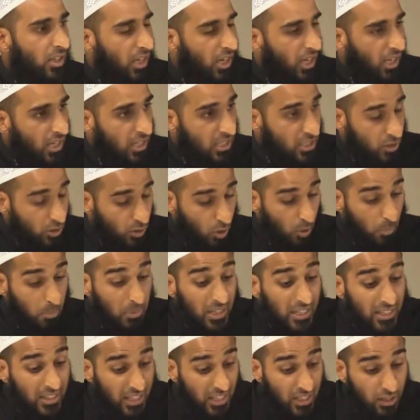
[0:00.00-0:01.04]
it is
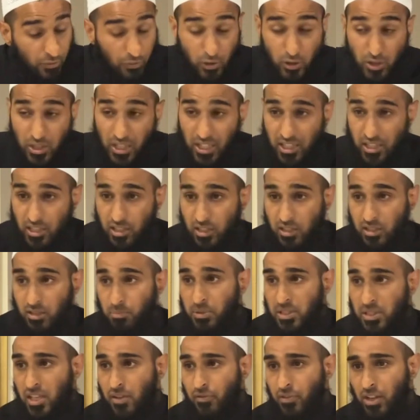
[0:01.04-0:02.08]
complete individual in its
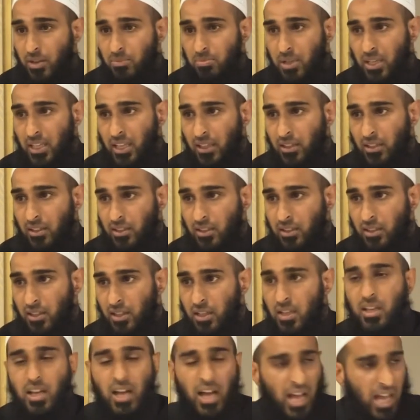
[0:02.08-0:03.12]
specific meaning.
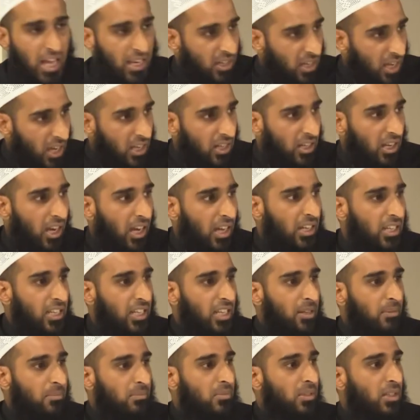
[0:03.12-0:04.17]
And
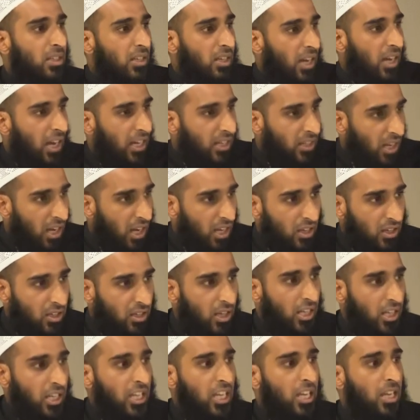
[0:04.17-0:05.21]
Al-Alim, and
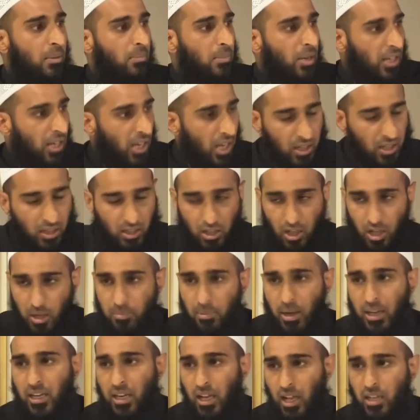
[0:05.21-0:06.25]
Ar-Rahim, and
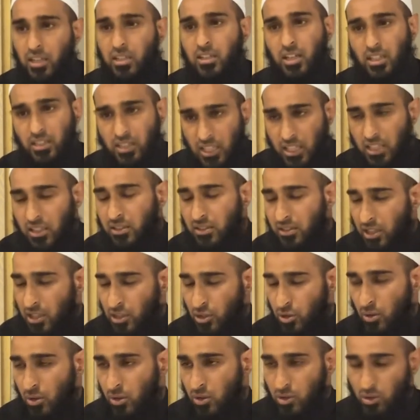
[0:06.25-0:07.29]
Ar-Rahman, Al-Qadir, and
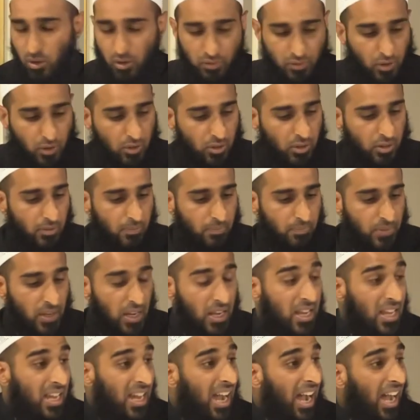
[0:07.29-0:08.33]
so on and so forth.
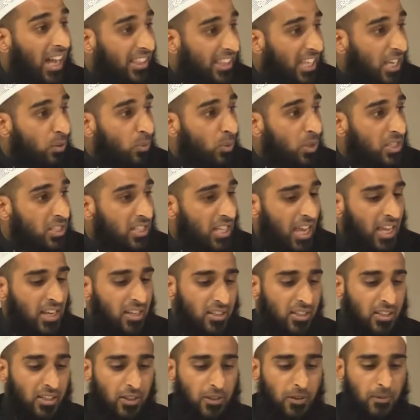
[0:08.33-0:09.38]
And then we said
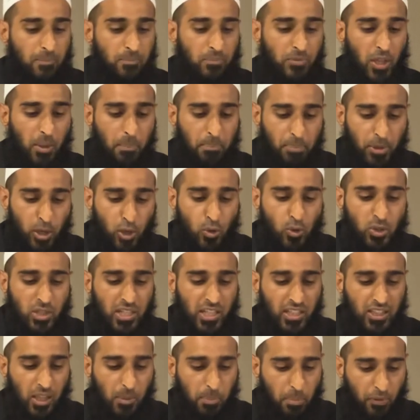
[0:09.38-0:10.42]
the beauty
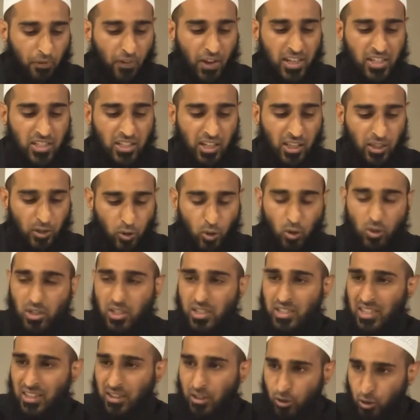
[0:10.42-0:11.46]
and the perfection and
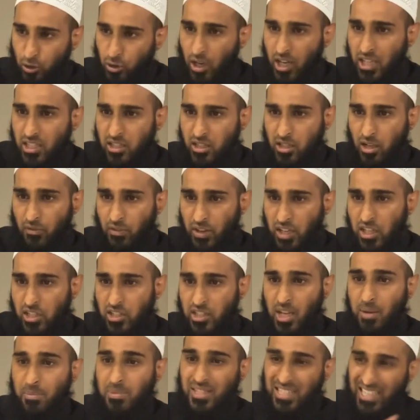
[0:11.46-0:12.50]
goodness and the greatness of each
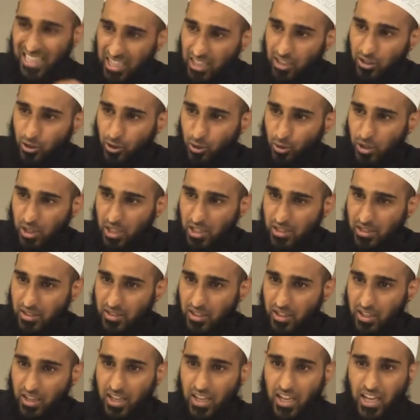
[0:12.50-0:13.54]
name is increased
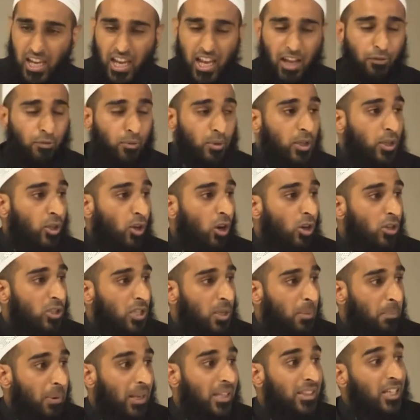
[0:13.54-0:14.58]
if we
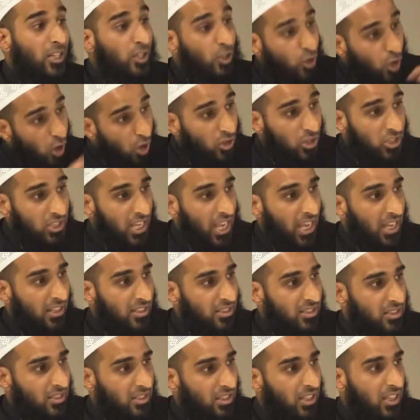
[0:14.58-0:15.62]
contemplate the
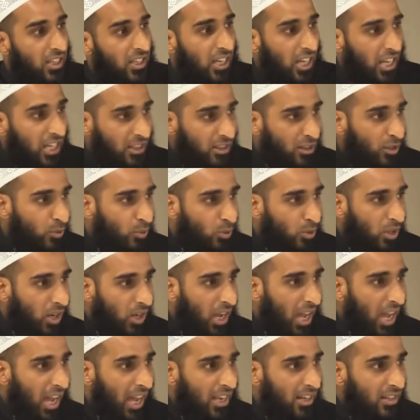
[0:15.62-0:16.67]
context in the
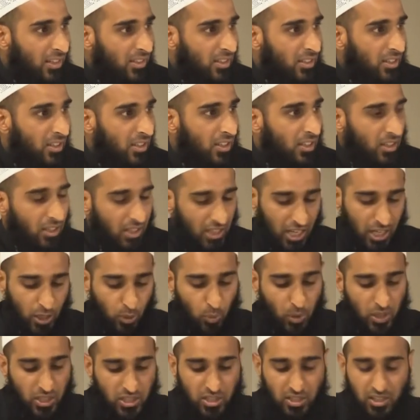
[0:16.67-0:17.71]
Qur'an in
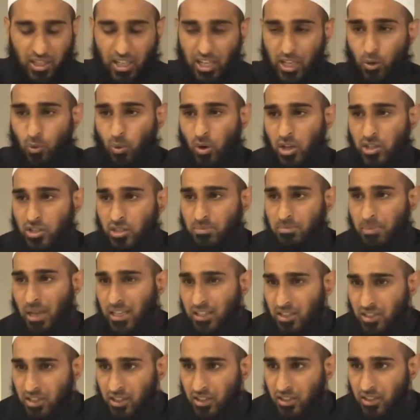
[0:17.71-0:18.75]
which it was
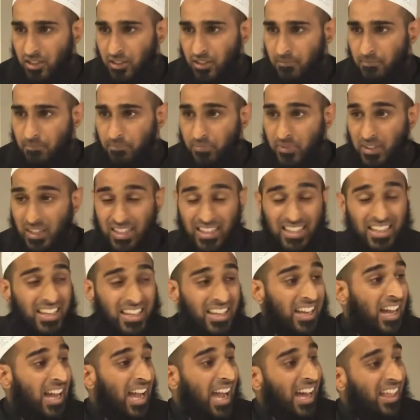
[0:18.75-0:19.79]
mentioned.
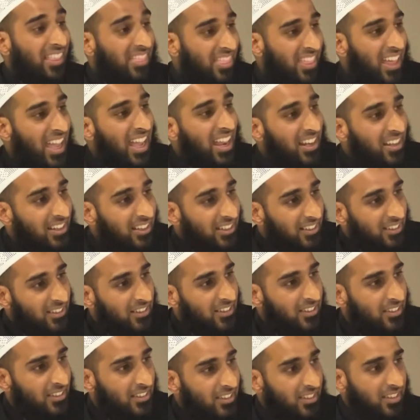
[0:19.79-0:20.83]
And then
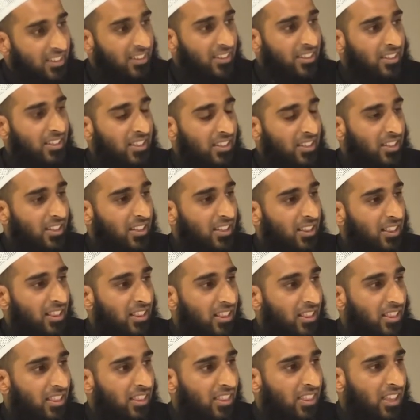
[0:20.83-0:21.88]

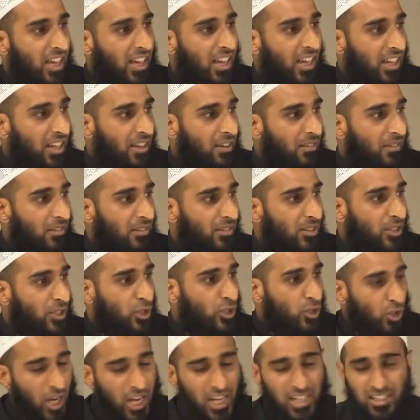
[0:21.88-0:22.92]
the
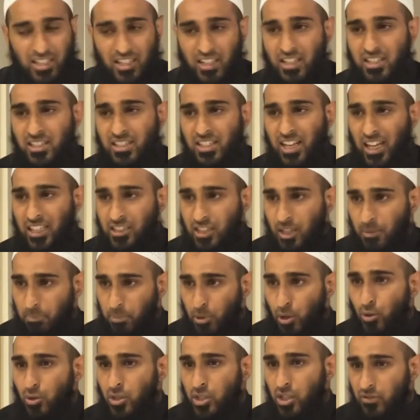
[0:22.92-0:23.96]
greatness and the
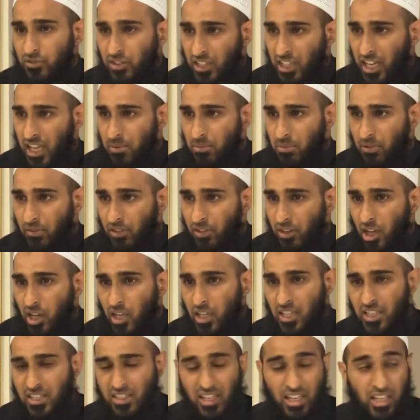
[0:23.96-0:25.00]
beauty of the name of Allah
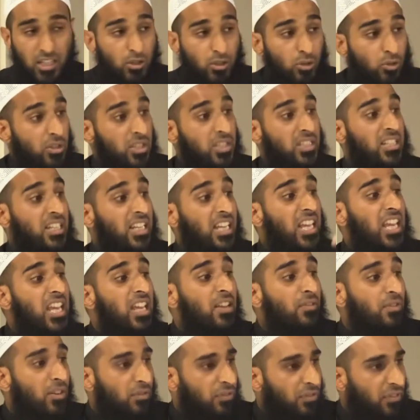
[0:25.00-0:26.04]
is increased
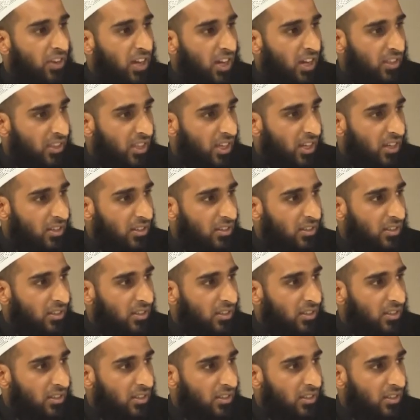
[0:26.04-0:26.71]
even further